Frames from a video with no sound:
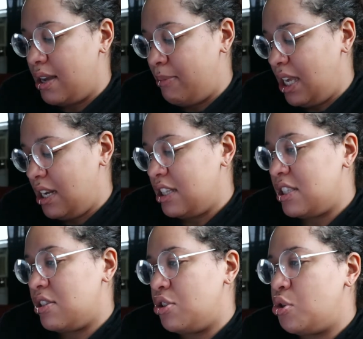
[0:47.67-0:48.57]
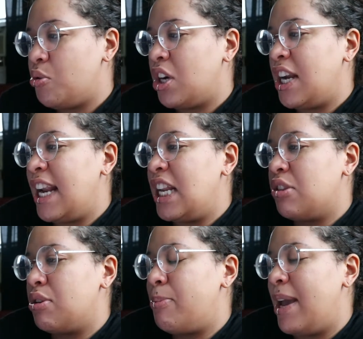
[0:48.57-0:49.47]
I mean, it's
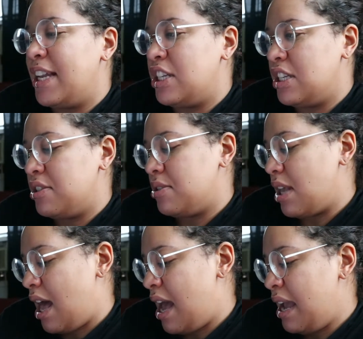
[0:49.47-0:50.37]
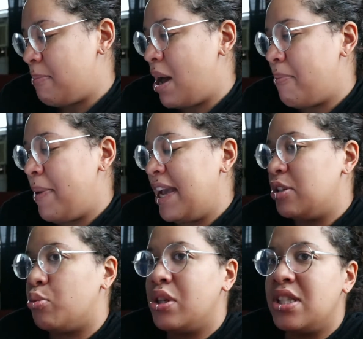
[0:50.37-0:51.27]
283 pages. I'm on
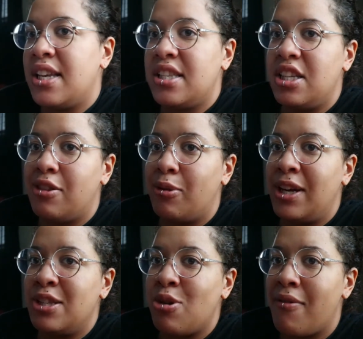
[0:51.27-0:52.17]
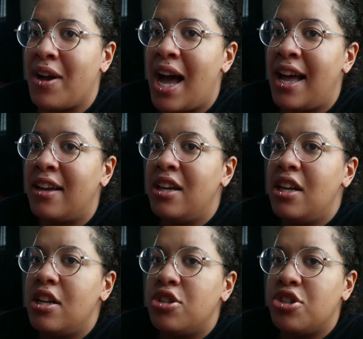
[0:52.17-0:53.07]
page 163, so I've got
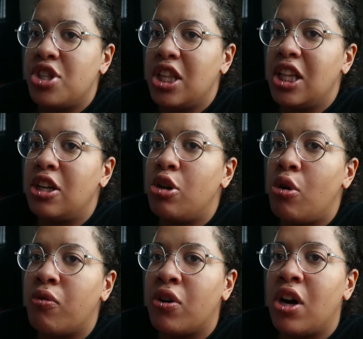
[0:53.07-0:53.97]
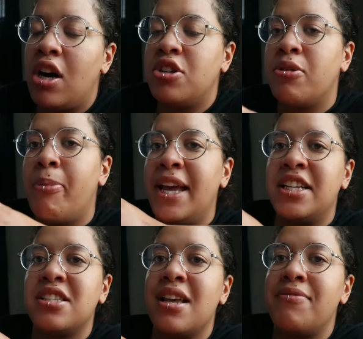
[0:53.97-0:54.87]
just a little over 100
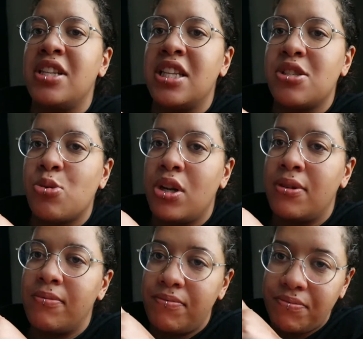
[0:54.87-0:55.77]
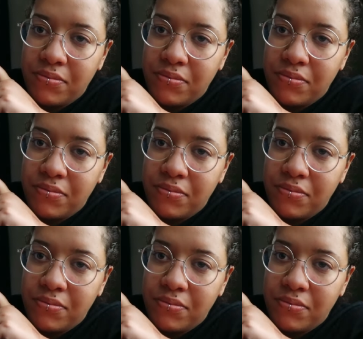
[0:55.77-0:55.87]
pages left in this one.